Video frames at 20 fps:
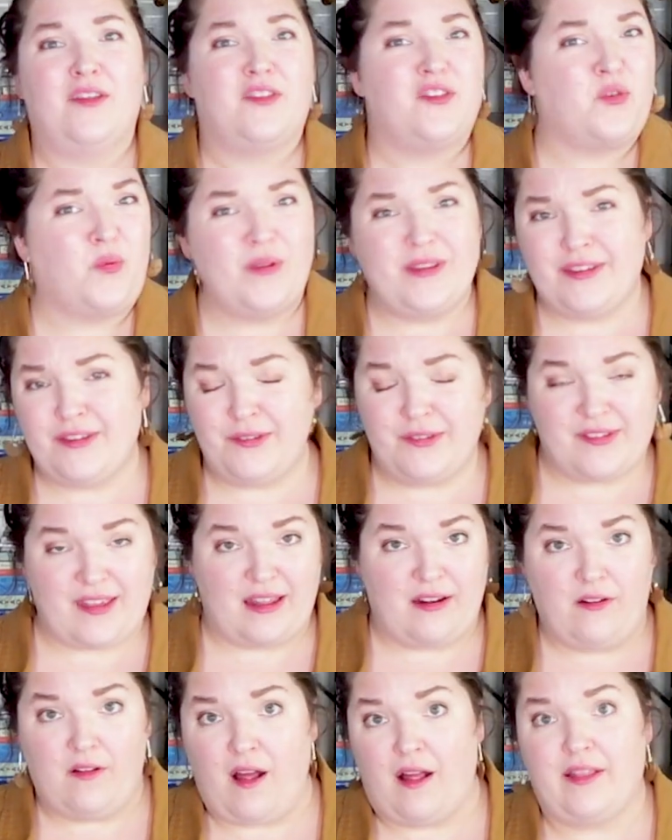So once you
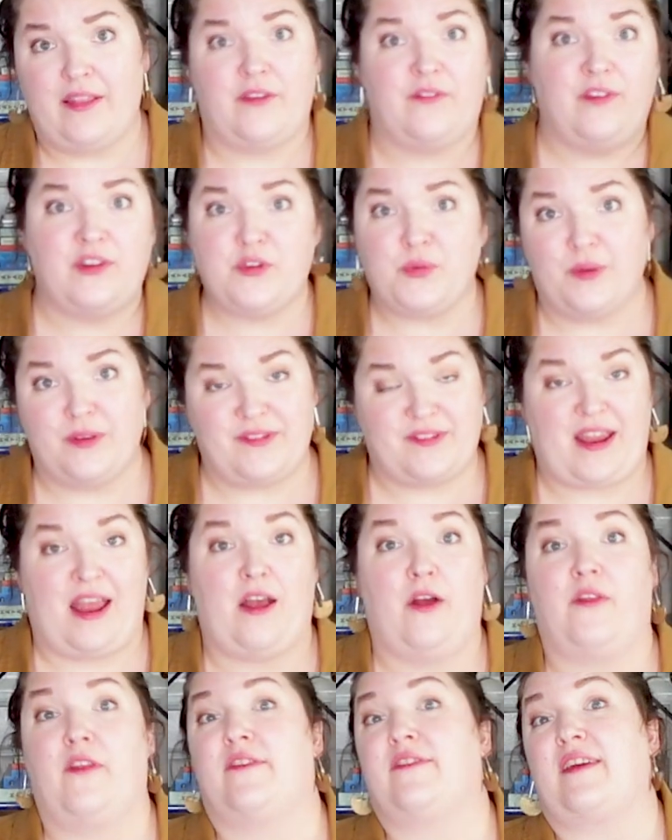settle on the visual
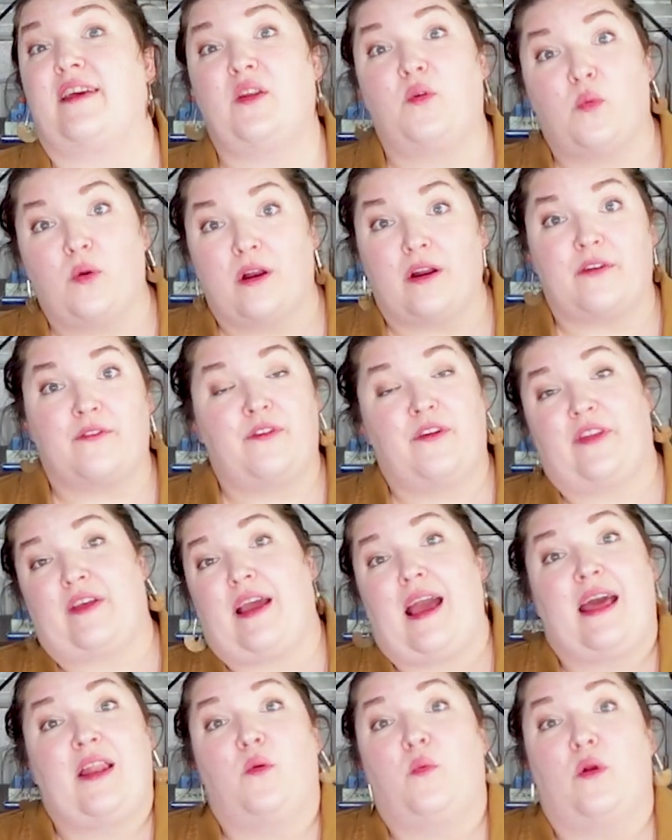style that's going to work for the
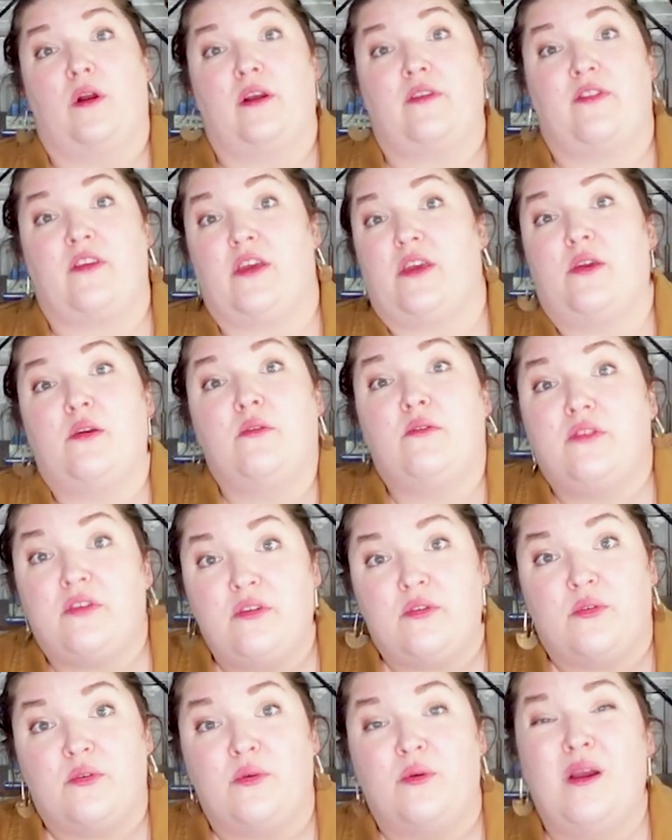kind of work that you
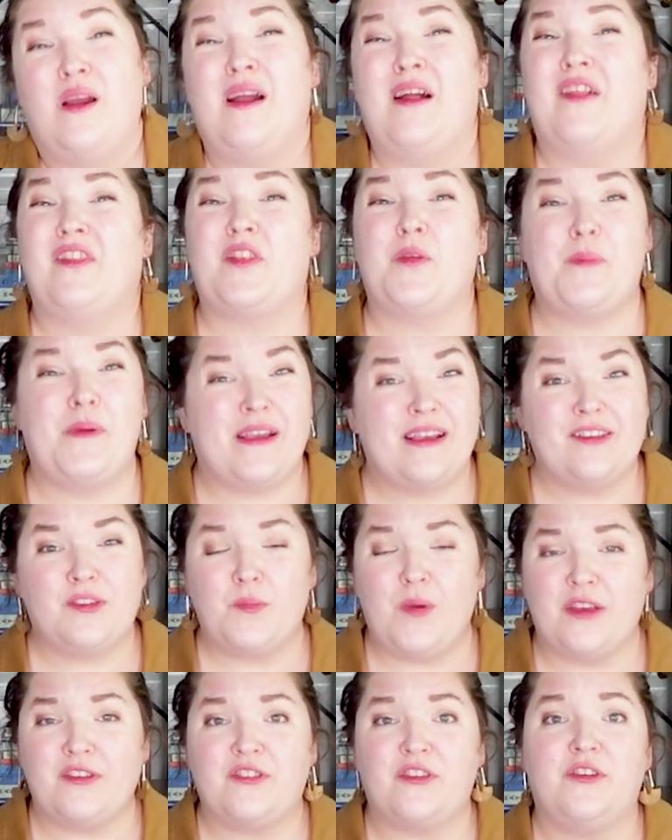do, the biggest
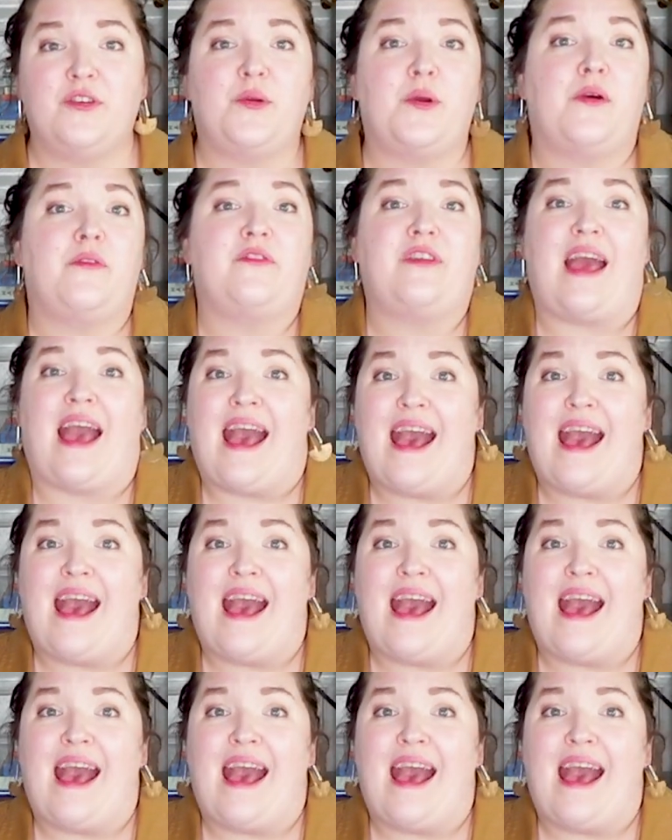question you have to